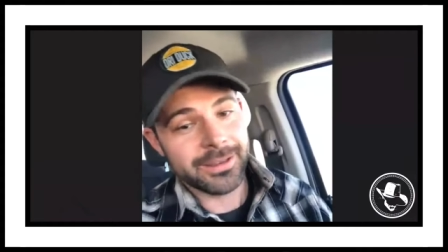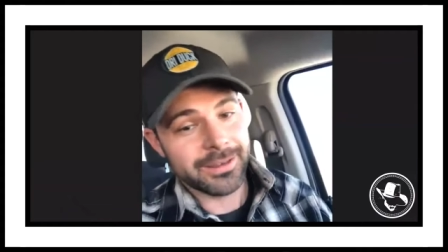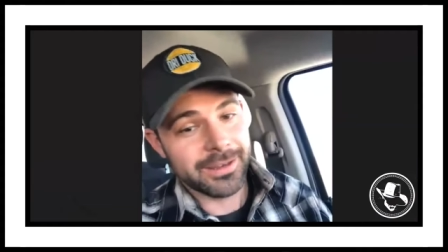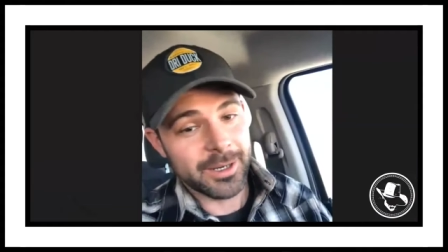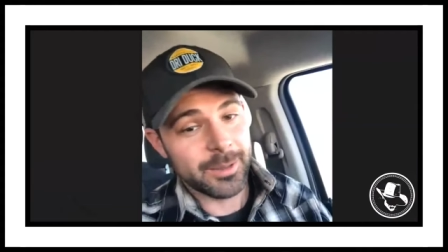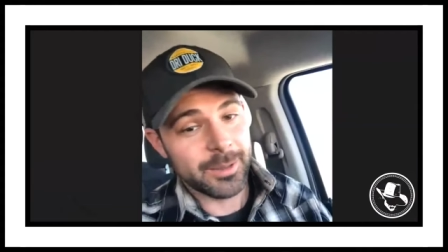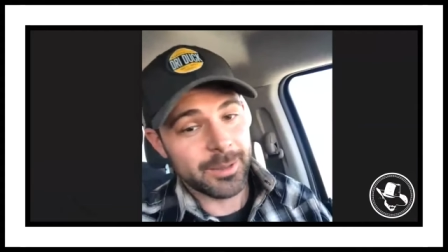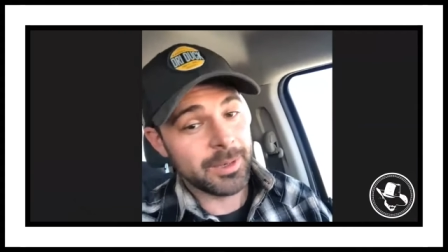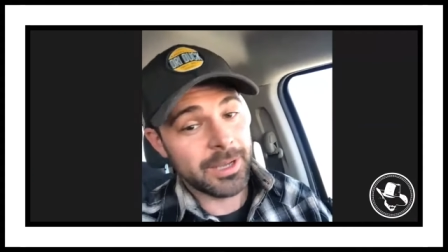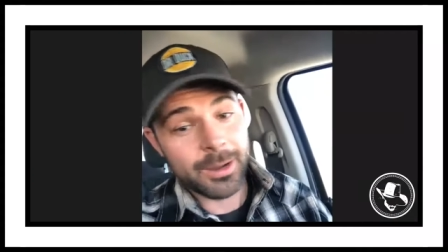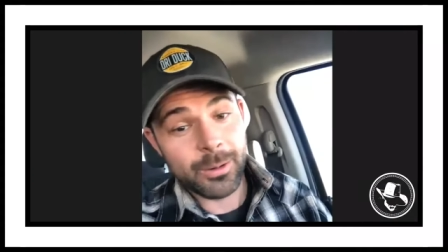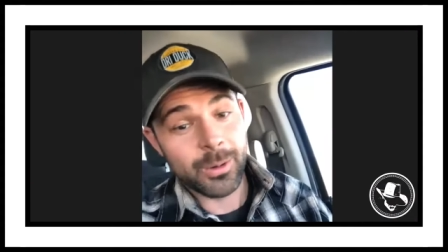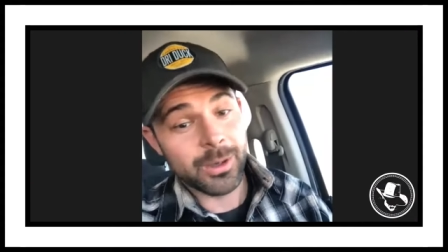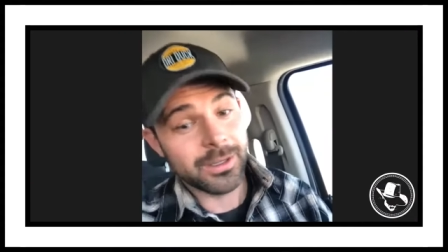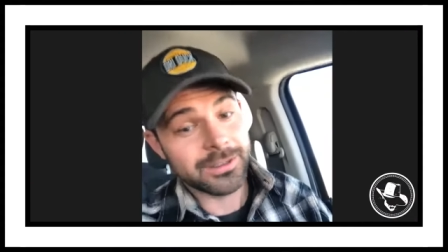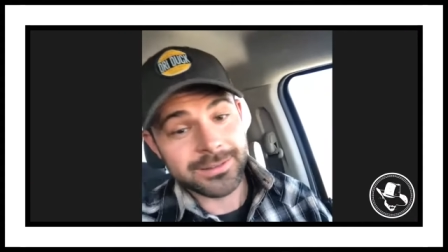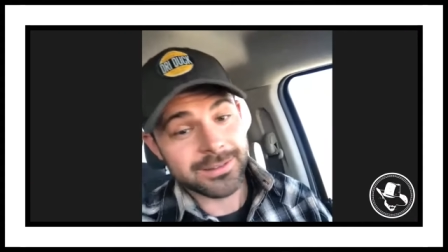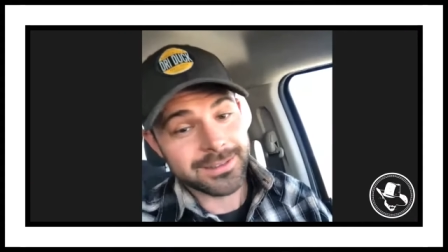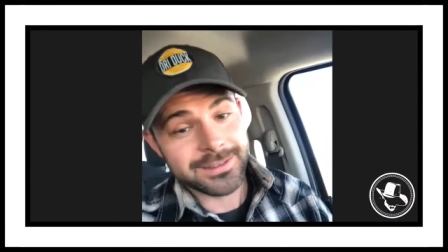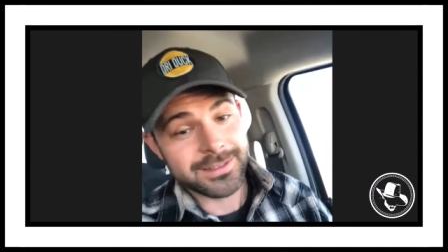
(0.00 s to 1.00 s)
yeah. could hear me, I
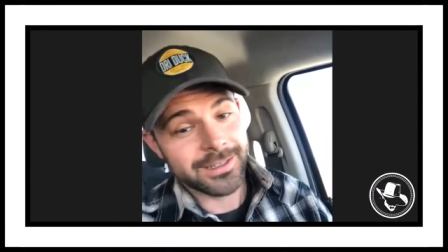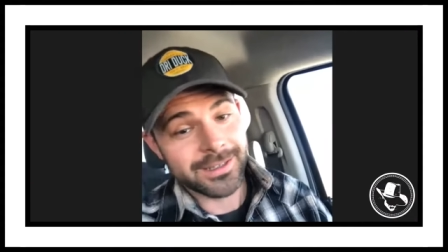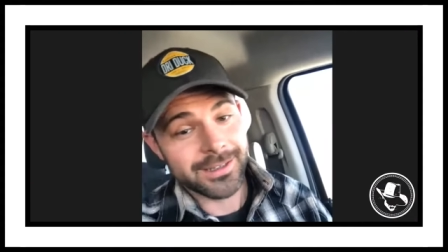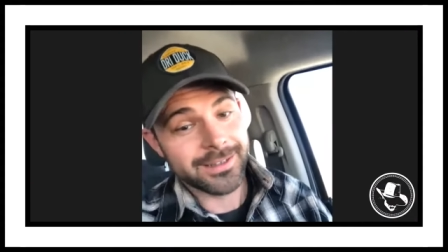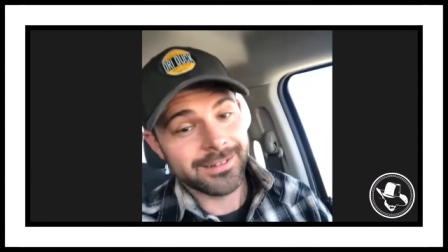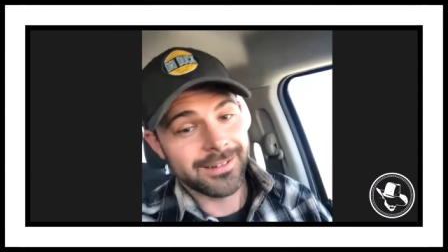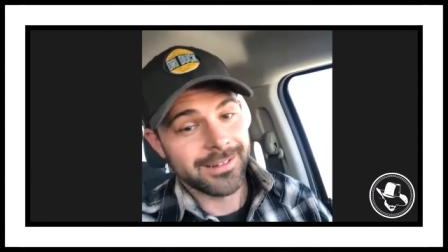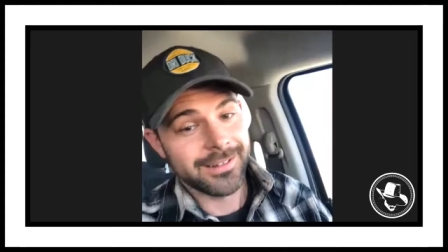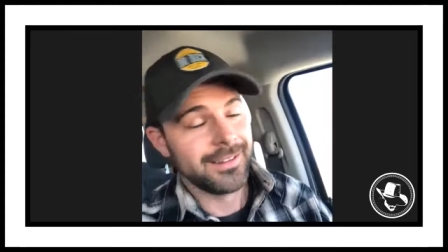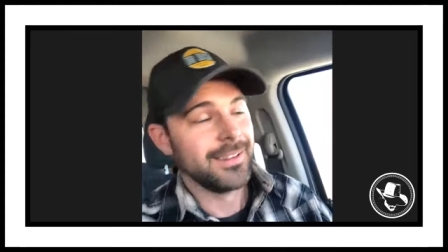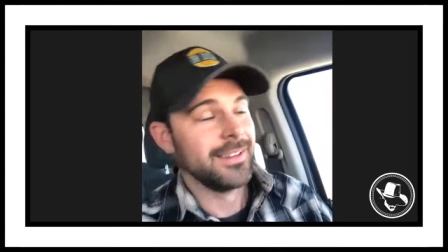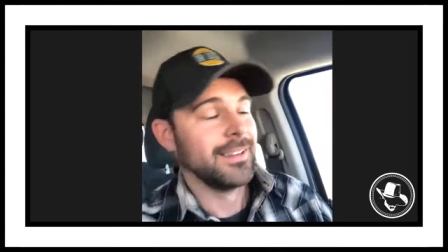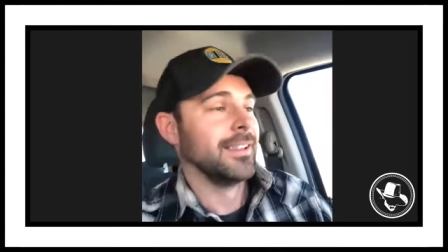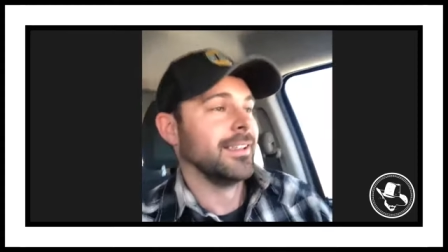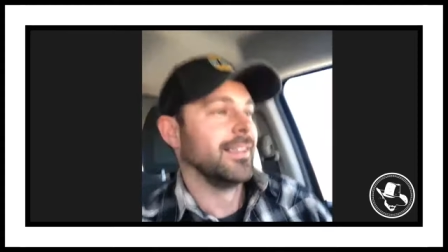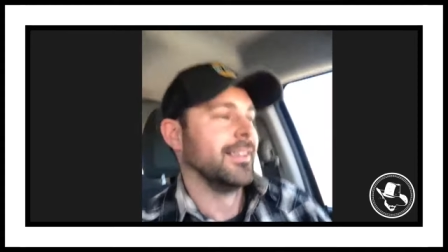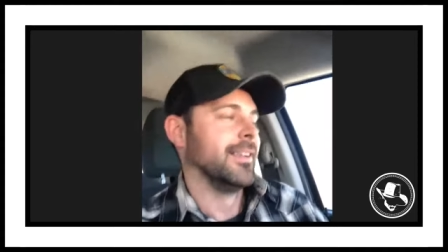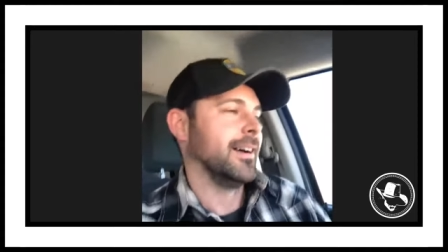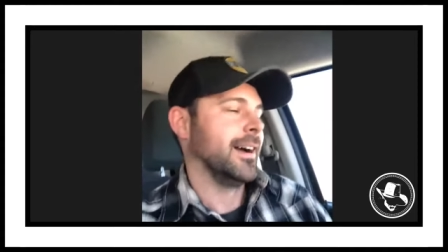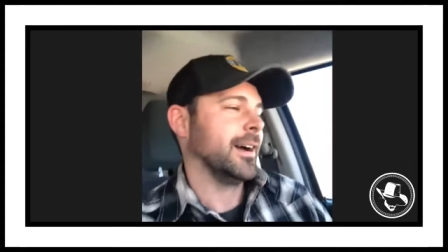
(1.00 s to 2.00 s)
wasn't singing.
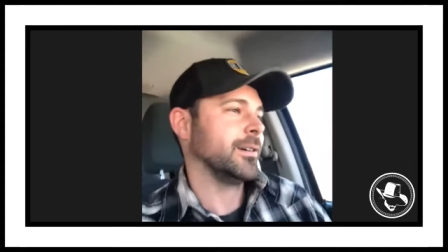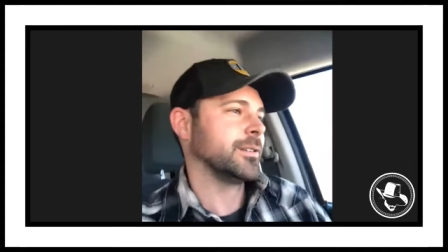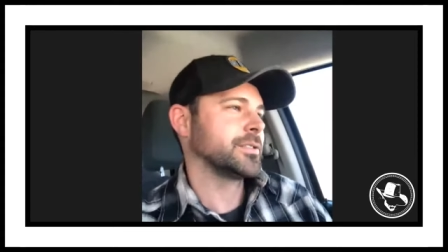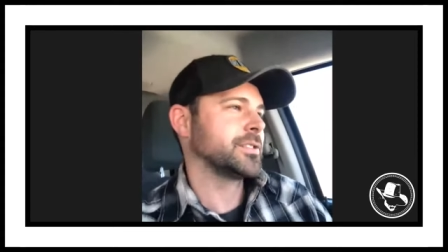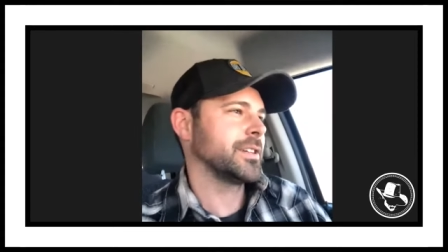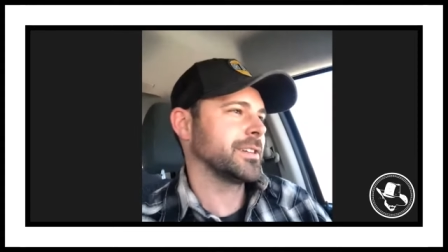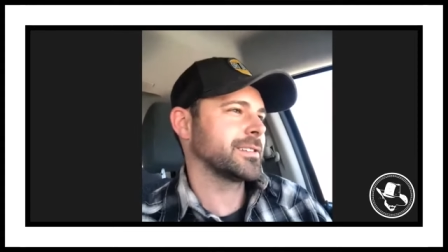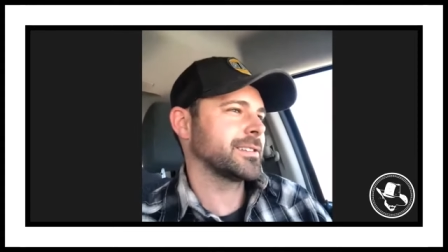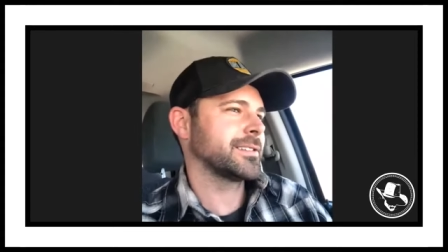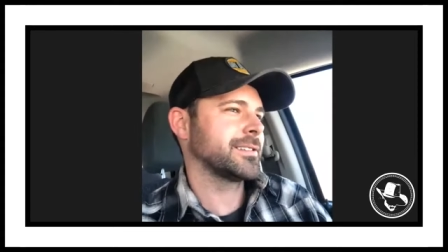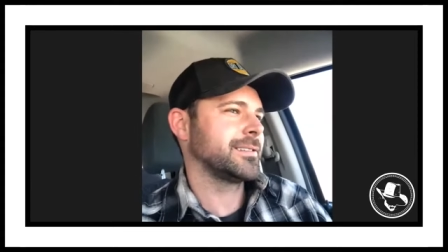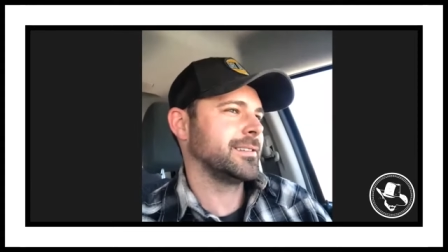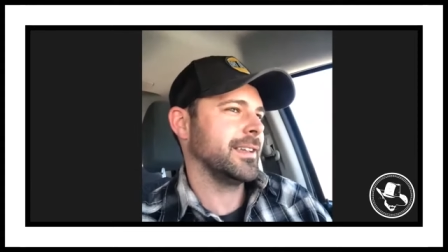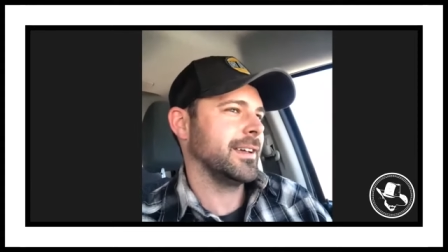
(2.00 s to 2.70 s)
I was just